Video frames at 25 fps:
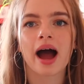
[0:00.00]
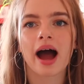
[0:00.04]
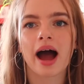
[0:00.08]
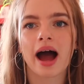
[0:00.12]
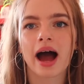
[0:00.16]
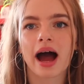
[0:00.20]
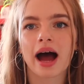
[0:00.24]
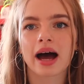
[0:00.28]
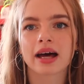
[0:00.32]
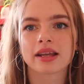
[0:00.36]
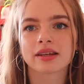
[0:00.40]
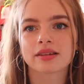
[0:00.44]

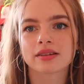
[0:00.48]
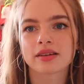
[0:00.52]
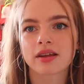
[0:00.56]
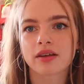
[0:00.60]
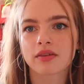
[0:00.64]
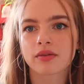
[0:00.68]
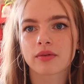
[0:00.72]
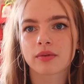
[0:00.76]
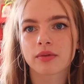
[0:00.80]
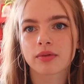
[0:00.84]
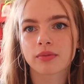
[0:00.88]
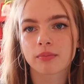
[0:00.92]
and
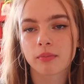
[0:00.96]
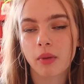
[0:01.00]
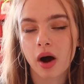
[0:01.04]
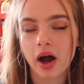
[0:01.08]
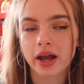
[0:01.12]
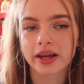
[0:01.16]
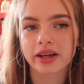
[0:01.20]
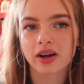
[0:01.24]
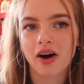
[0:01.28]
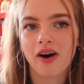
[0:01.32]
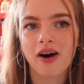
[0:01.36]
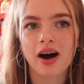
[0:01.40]

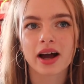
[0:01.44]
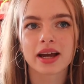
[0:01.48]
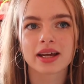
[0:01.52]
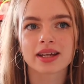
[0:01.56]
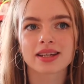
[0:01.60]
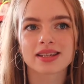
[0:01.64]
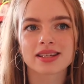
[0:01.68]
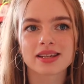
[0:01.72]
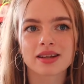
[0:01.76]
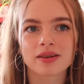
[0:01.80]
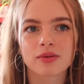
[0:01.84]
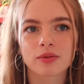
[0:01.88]
my
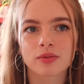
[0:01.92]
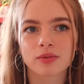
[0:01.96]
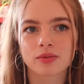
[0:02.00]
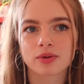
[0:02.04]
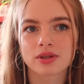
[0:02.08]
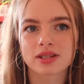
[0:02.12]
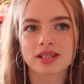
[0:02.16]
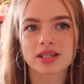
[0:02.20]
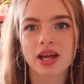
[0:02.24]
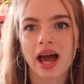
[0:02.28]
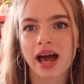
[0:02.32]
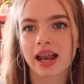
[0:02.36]
guide
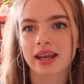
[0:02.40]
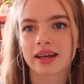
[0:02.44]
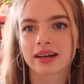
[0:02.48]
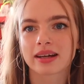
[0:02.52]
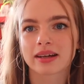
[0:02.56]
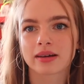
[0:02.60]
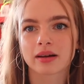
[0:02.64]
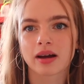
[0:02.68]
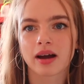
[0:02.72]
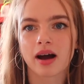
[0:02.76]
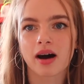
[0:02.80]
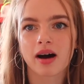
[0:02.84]
was
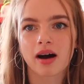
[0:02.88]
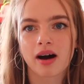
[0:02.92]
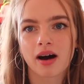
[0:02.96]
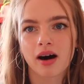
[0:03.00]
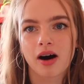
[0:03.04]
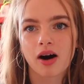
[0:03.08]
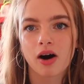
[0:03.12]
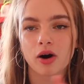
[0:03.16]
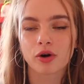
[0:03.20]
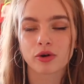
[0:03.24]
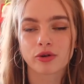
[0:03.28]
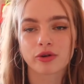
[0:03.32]
telling
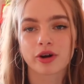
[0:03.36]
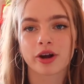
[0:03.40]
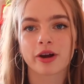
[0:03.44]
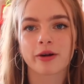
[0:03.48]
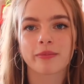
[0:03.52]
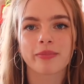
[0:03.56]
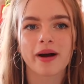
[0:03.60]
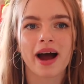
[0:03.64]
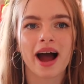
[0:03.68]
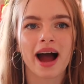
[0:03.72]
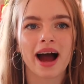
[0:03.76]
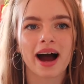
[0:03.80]
our
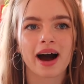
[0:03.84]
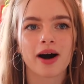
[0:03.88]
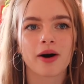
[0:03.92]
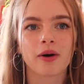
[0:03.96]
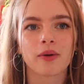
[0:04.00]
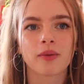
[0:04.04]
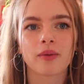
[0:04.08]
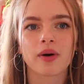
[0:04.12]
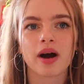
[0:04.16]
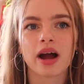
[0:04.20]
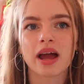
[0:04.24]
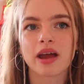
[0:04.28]
group
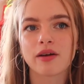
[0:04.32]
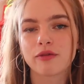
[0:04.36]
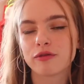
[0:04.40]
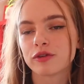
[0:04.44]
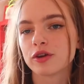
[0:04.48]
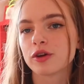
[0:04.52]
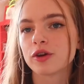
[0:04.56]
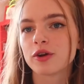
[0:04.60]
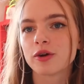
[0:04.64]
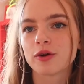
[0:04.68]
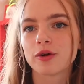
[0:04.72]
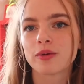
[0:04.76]
how
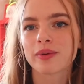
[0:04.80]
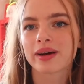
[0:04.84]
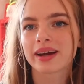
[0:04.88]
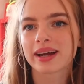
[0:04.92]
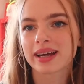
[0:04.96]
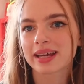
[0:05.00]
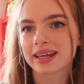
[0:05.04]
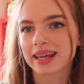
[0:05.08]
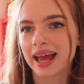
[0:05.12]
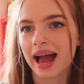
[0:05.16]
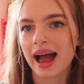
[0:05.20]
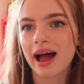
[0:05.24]
if you
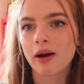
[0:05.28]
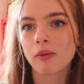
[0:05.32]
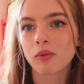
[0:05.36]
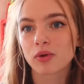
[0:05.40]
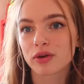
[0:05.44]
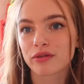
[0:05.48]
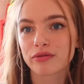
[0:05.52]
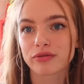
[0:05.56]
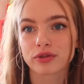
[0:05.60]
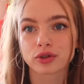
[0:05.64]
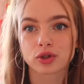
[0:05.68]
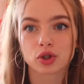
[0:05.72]
get
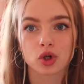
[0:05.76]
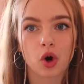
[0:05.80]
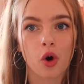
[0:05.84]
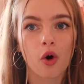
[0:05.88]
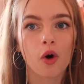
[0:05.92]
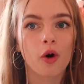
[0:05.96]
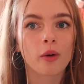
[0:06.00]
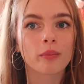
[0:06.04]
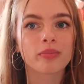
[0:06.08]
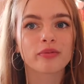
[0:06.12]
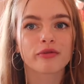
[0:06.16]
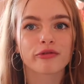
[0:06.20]
one of the
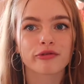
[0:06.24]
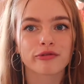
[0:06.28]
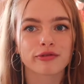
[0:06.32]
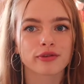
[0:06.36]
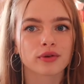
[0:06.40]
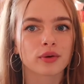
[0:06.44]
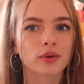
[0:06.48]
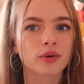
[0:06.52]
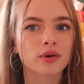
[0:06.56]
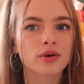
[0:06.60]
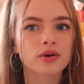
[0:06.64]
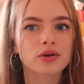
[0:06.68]
top
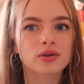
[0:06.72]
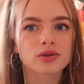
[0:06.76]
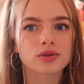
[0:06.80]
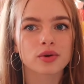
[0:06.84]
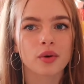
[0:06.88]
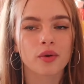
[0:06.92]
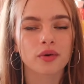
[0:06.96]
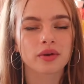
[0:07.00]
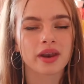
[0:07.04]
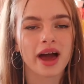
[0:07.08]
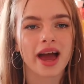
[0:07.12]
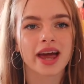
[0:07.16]
floors
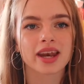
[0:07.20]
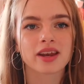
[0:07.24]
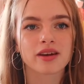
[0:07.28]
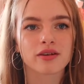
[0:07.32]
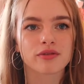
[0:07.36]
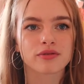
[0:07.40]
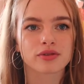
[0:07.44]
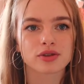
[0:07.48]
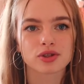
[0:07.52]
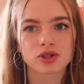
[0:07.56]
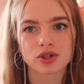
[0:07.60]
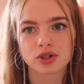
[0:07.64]
on
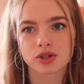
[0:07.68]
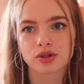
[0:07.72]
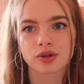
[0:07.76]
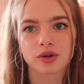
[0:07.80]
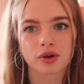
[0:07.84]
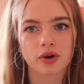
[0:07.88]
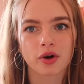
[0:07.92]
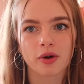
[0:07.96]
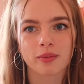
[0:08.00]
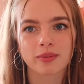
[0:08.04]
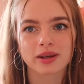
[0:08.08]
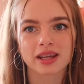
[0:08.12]
any of the
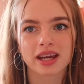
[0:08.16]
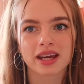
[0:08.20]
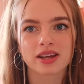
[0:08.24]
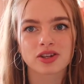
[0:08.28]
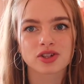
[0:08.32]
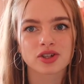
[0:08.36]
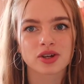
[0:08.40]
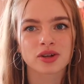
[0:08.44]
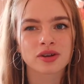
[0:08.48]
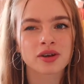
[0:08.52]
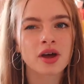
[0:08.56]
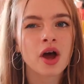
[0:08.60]
student
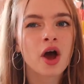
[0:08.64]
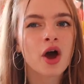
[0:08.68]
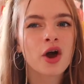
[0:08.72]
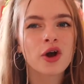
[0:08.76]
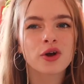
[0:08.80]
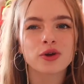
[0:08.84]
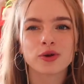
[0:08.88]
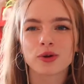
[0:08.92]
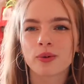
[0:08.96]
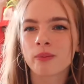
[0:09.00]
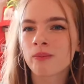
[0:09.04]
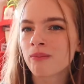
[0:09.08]
accommodation,
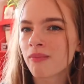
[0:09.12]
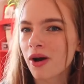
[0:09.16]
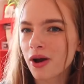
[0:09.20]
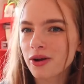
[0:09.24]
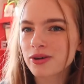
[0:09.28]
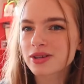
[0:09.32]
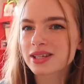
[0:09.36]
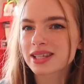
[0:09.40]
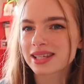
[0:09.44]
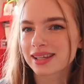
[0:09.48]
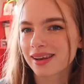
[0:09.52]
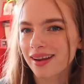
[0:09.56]
you're
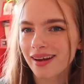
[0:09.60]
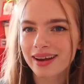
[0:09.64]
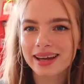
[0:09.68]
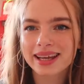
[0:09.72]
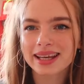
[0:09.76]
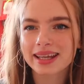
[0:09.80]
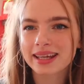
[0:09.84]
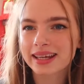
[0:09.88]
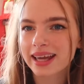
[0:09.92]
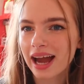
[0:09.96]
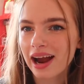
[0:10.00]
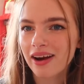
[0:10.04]
most
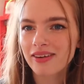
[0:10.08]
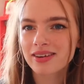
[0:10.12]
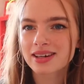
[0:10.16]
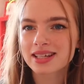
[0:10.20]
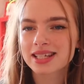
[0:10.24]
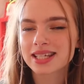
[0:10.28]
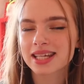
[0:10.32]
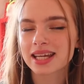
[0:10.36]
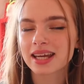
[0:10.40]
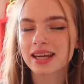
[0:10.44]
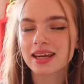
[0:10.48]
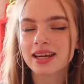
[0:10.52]
likely
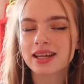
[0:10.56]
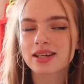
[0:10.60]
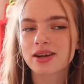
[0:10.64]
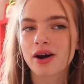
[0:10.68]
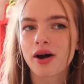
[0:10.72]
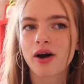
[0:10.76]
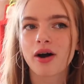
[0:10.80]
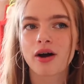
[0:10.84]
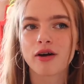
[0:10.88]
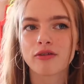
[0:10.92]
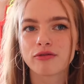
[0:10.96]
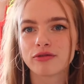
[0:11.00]
guaranteed
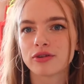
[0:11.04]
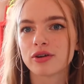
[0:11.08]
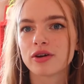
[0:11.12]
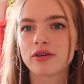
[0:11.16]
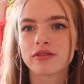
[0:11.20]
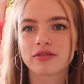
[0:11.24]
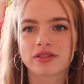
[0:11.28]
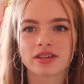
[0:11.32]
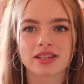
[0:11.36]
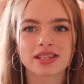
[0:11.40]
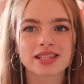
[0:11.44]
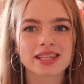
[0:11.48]
a view
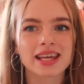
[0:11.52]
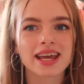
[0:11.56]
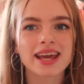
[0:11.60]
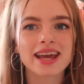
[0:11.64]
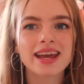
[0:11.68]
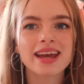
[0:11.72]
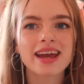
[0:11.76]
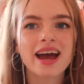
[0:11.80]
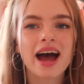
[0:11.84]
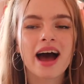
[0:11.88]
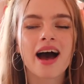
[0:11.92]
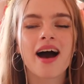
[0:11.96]
of the
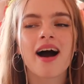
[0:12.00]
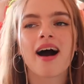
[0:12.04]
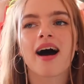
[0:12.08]
sea.